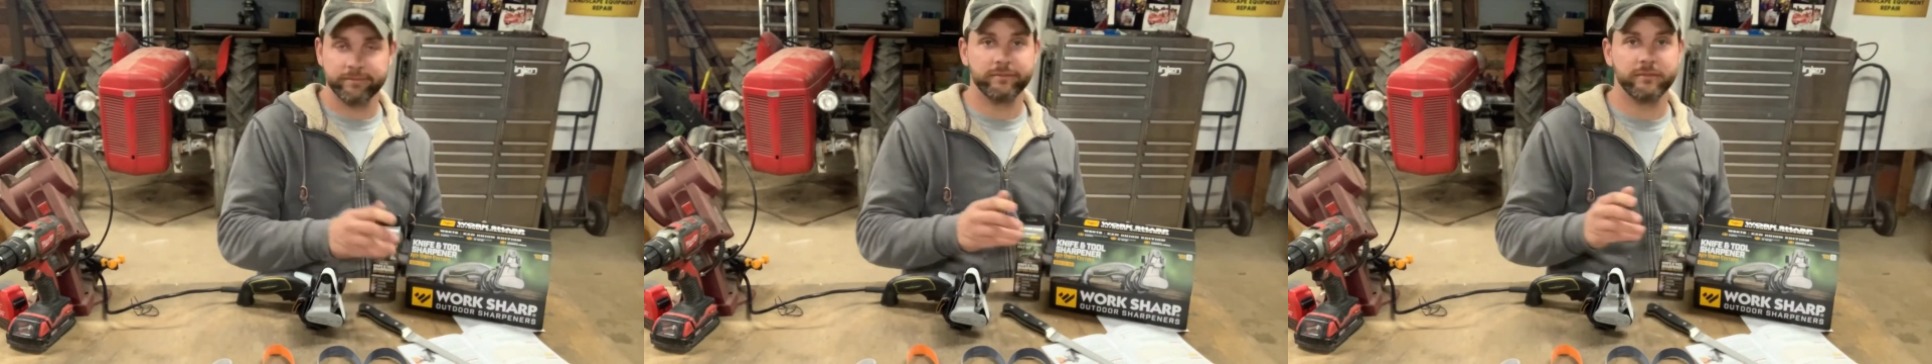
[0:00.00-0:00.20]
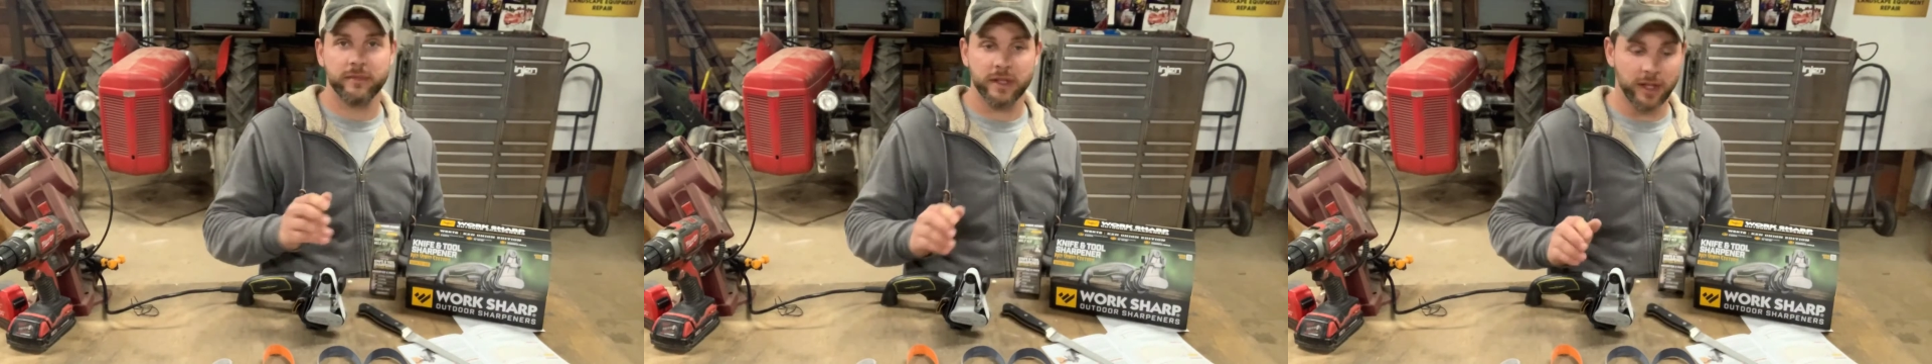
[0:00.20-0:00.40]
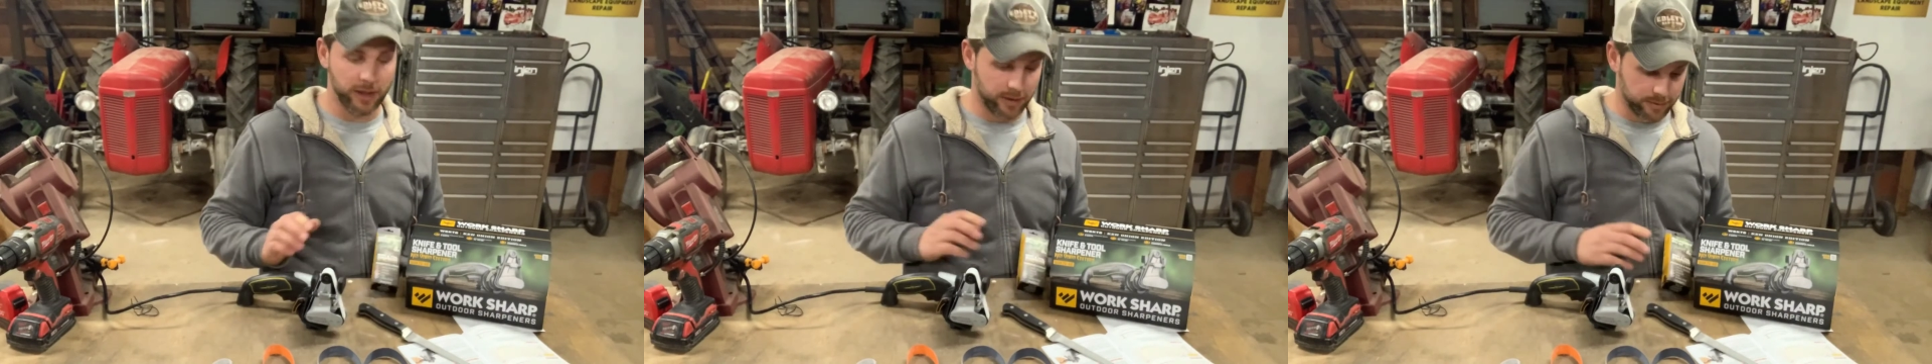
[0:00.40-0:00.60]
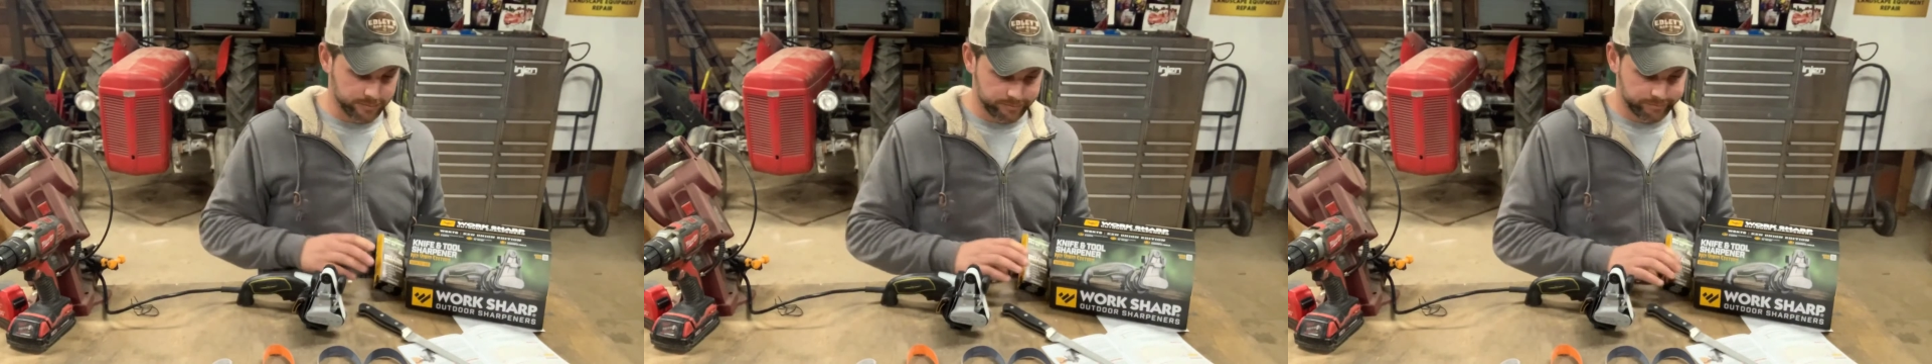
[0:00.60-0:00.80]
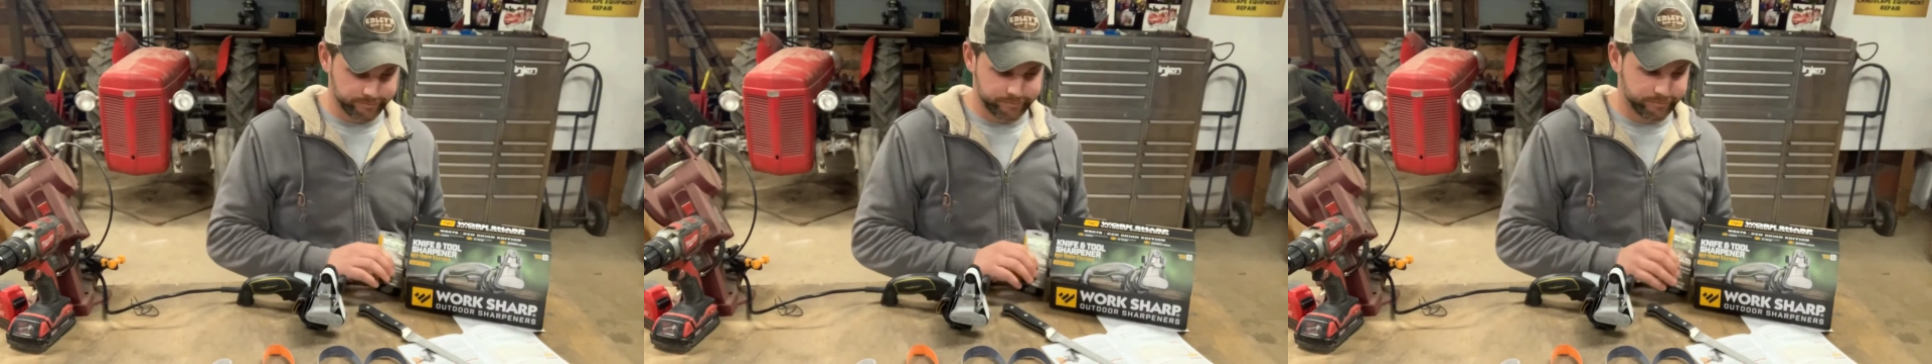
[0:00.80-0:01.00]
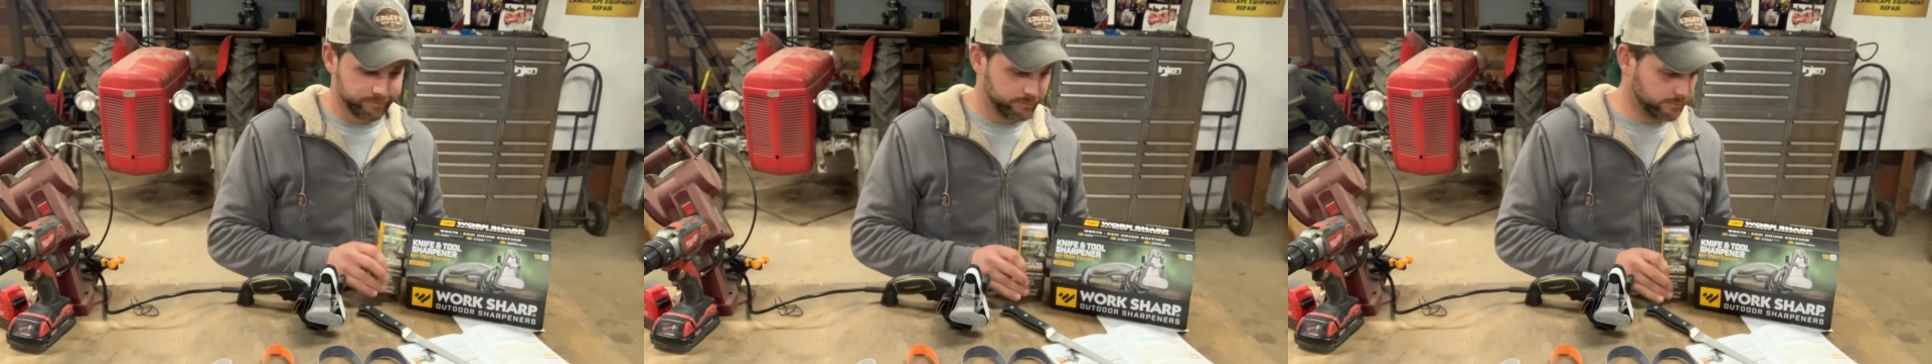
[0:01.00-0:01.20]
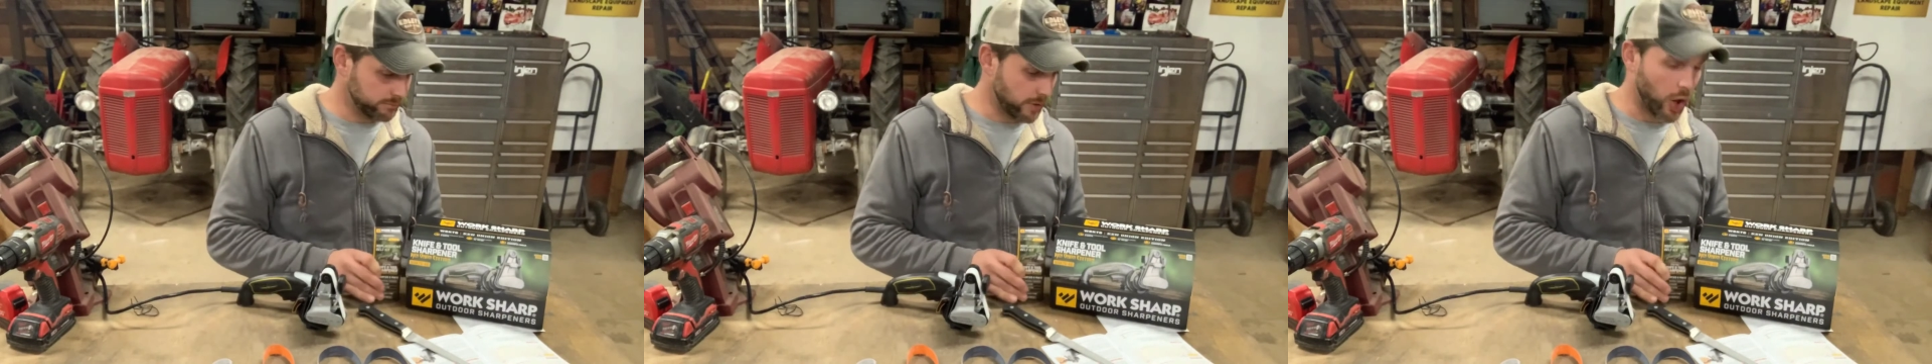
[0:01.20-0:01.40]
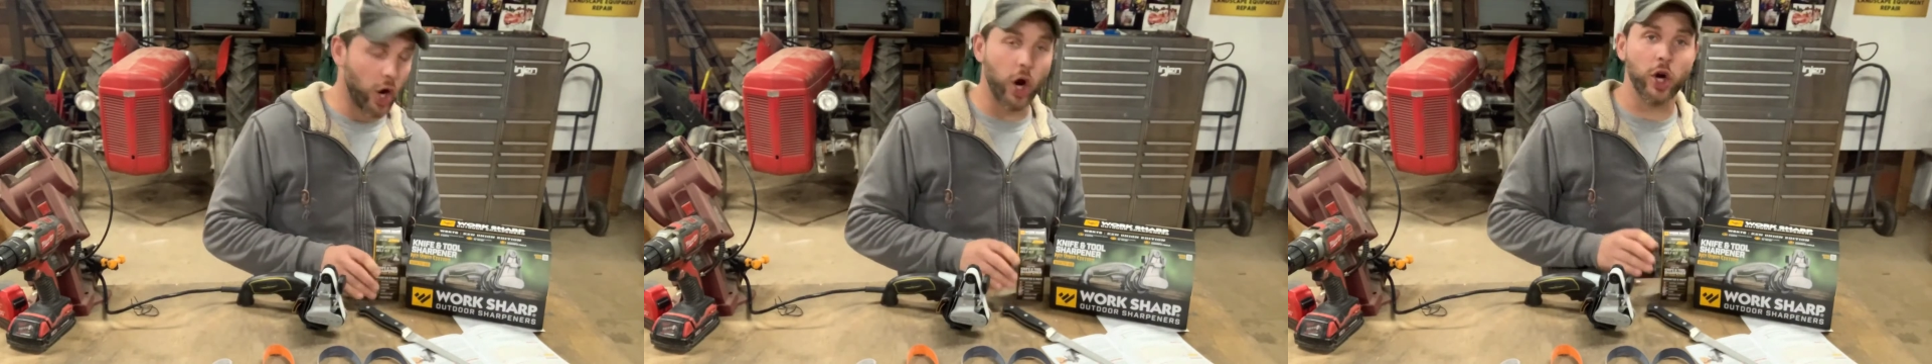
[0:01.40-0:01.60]
you know,
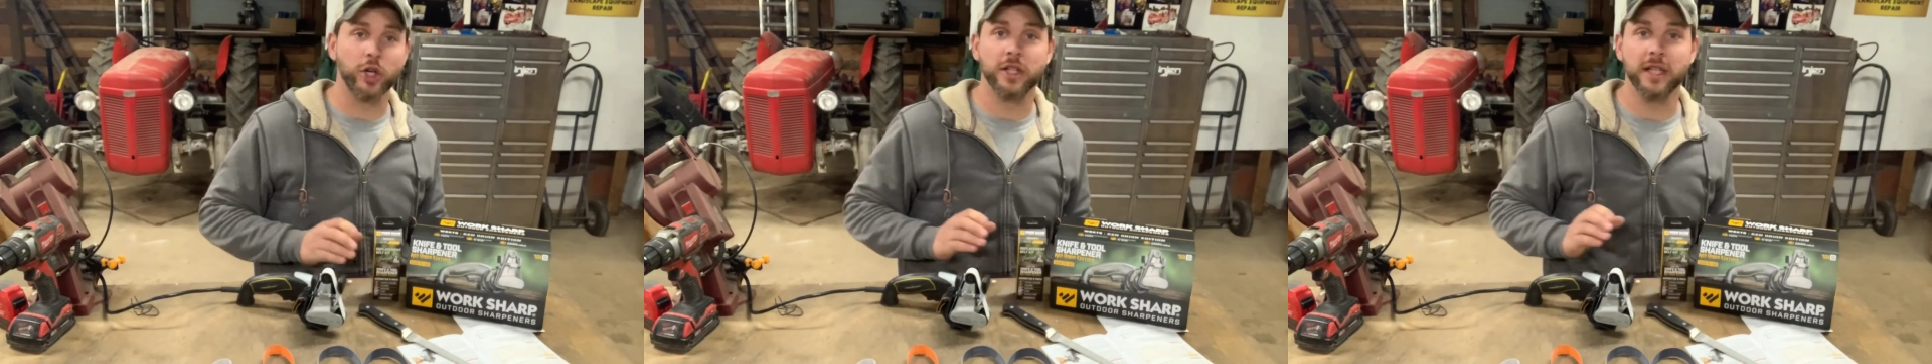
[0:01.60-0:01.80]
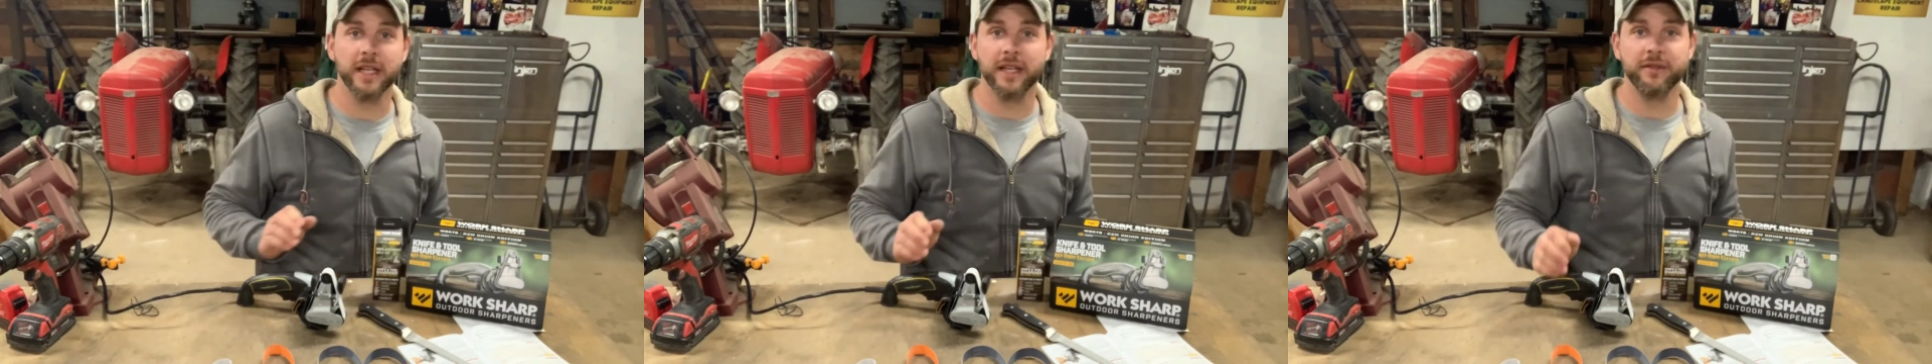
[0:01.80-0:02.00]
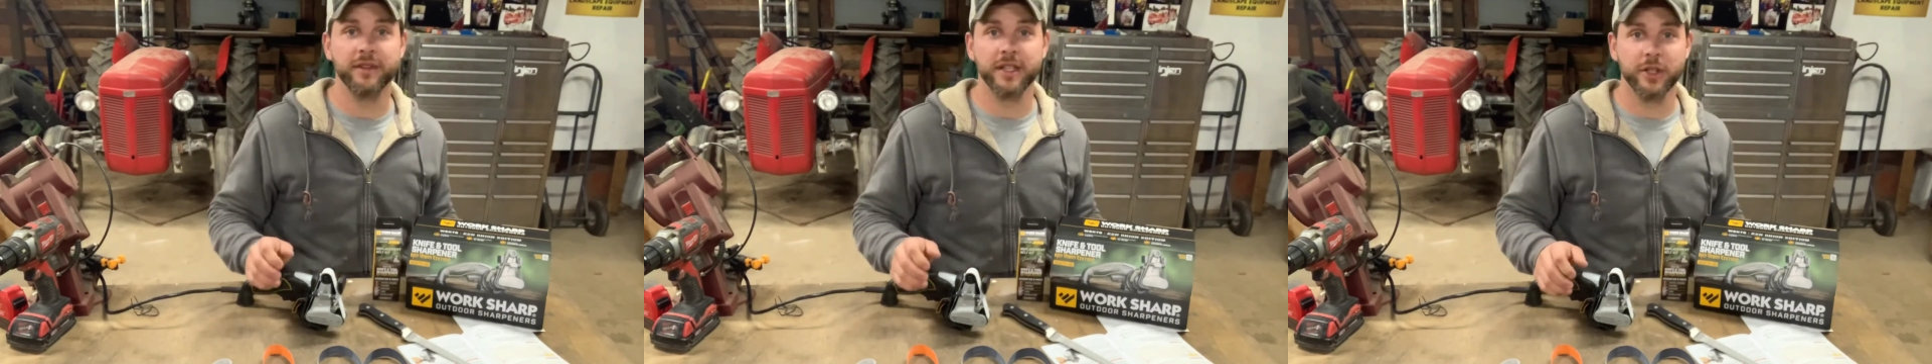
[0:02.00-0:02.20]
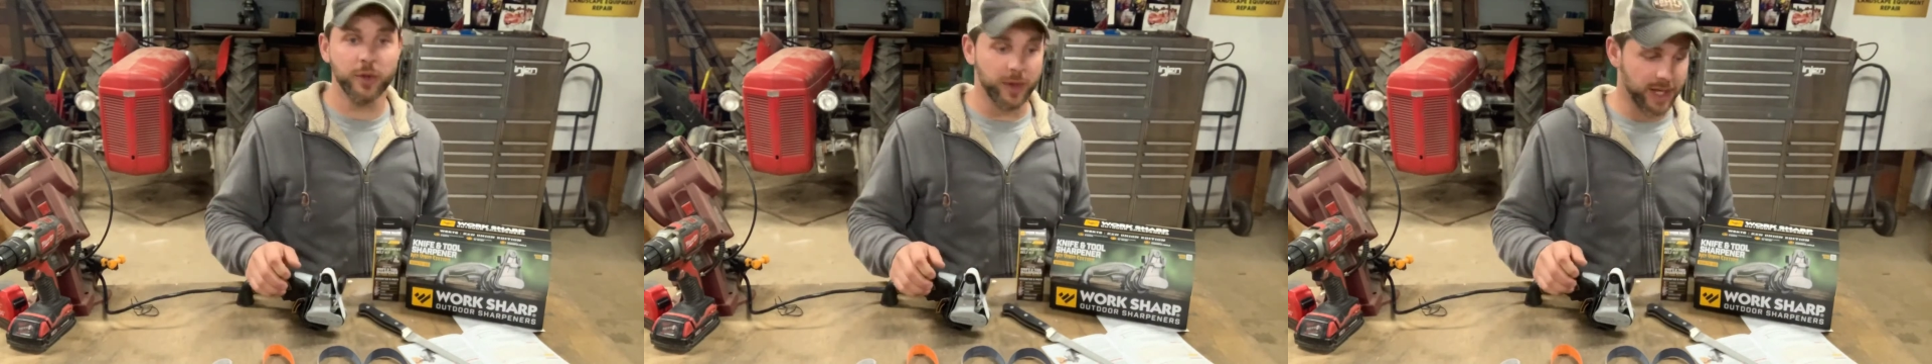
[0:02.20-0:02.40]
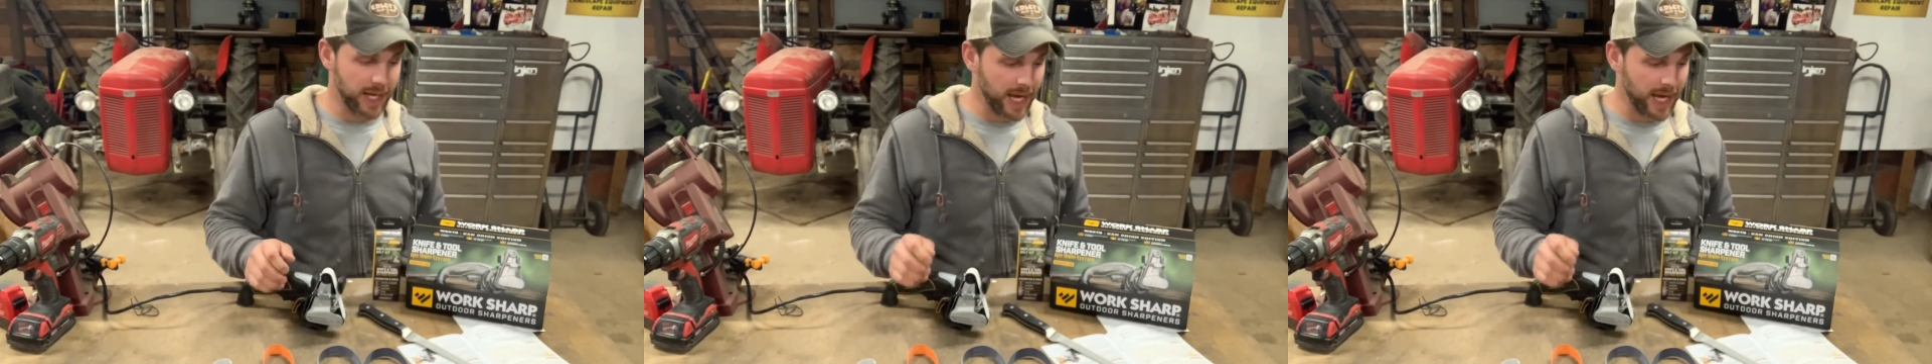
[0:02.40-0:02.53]
hardly even doing